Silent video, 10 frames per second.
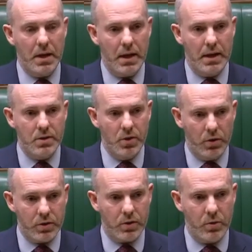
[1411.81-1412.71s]
is
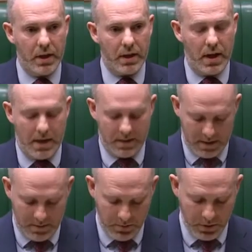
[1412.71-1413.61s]
not quick and
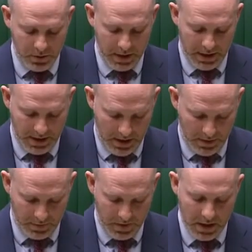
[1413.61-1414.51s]
simple
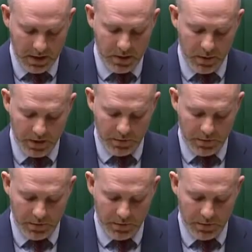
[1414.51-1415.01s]
enough. So in the